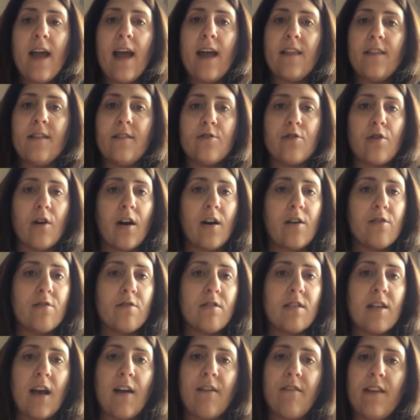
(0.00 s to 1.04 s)
and the
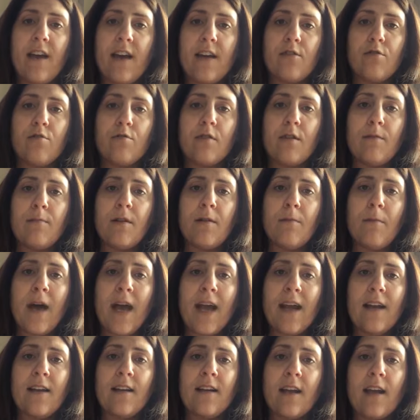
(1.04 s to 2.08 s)
Chargers have that dream in
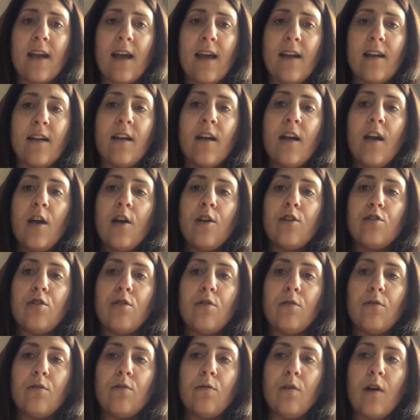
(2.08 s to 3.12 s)
mind again
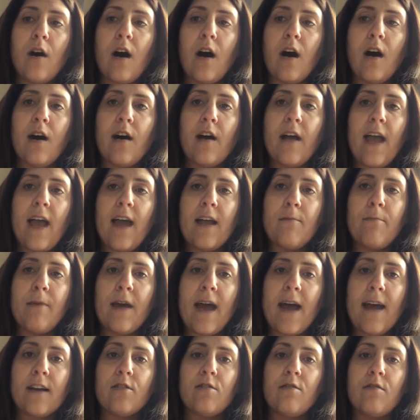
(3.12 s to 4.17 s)
to head
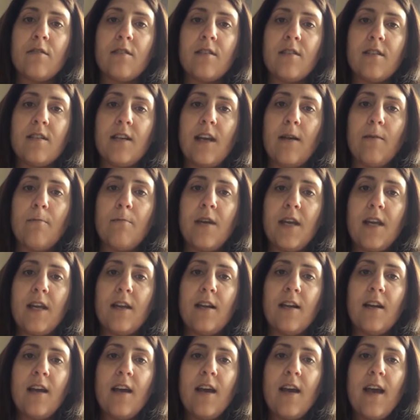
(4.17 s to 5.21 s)
back to the state
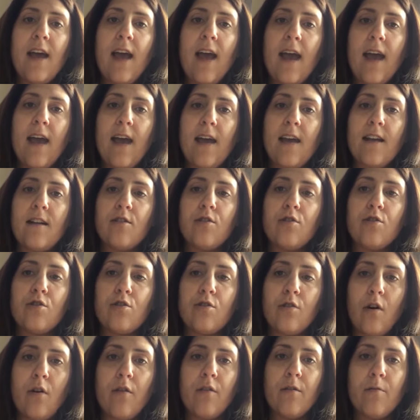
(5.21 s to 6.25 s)
meet and
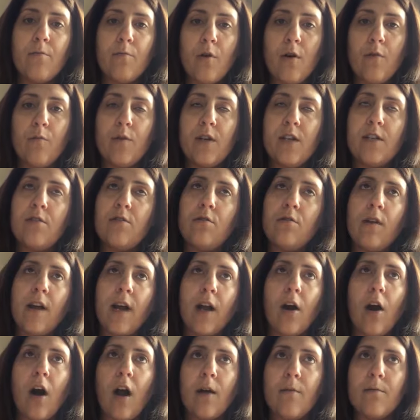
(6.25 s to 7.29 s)
show them what we do
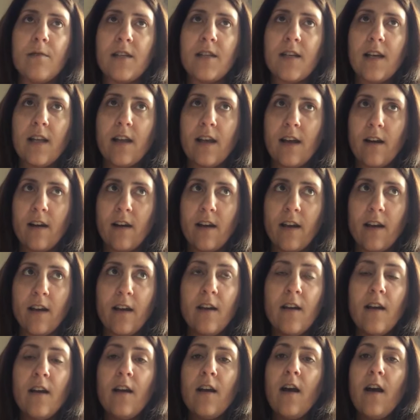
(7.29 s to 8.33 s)
at Carbondale Area.
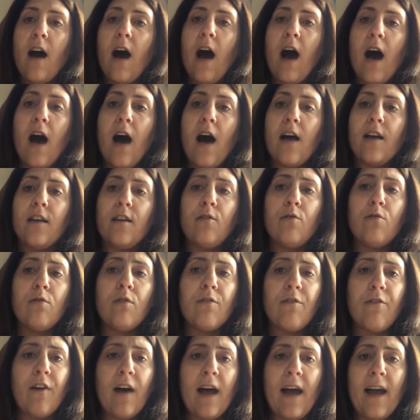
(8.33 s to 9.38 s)

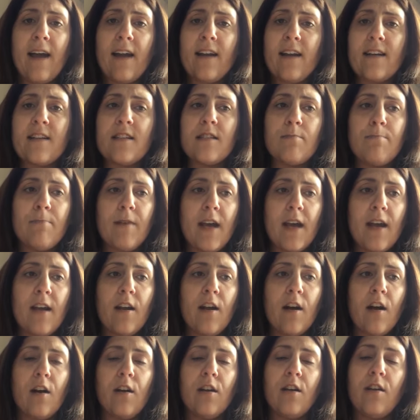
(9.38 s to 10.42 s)
Unified has been
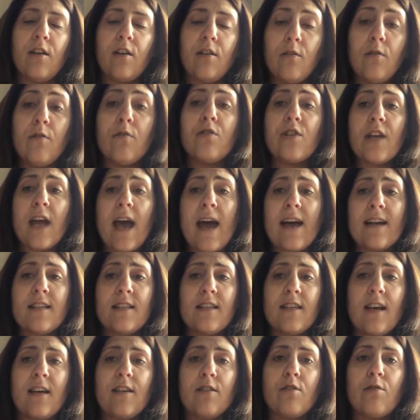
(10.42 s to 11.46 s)
a huge
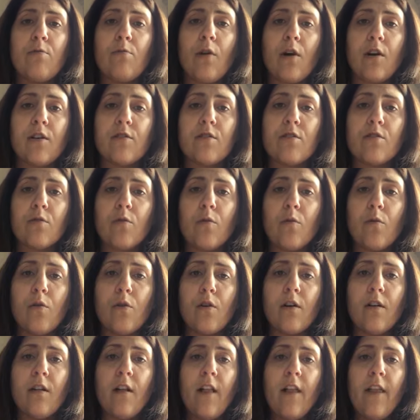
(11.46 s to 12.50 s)
asset to our
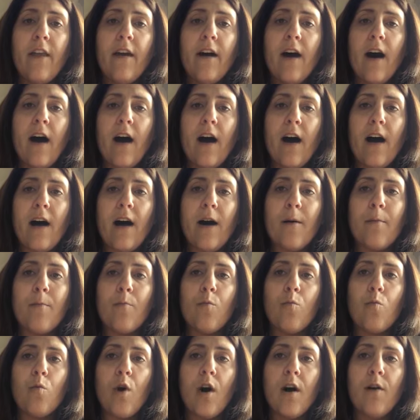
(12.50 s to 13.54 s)
school.
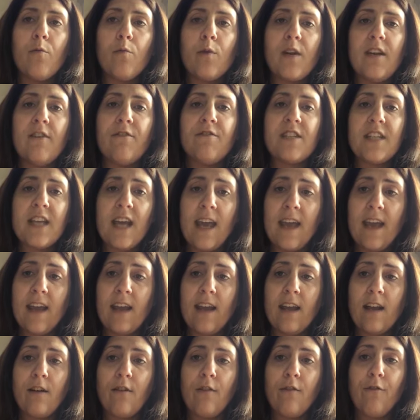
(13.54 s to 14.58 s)
What we've
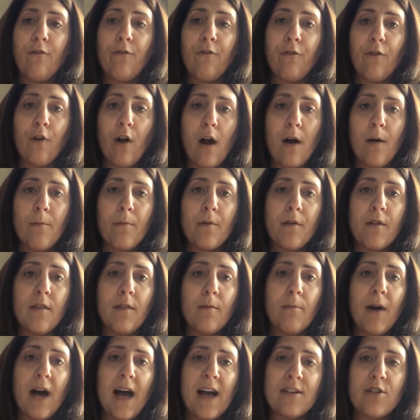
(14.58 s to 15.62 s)
taken from
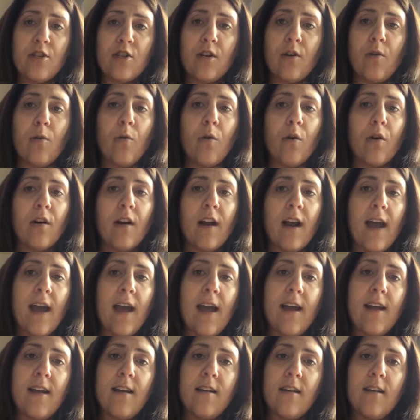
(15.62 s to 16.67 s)
the bocce court
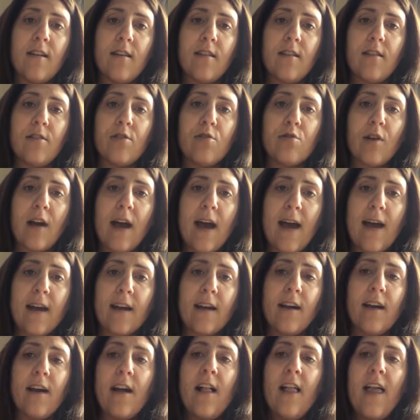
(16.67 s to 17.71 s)
and the
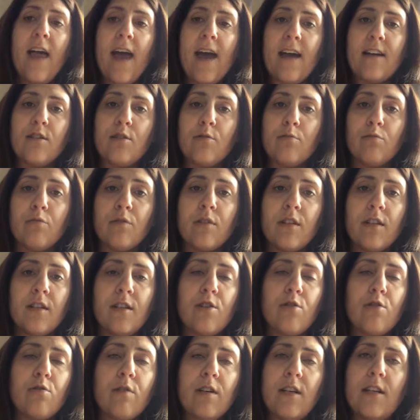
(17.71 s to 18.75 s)
track has really
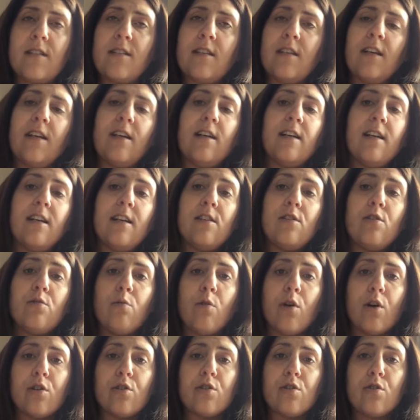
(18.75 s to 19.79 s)
translated into
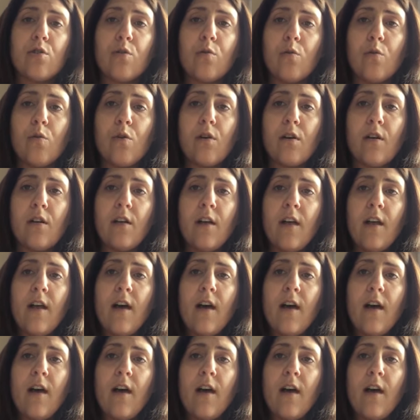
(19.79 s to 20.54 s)
our school.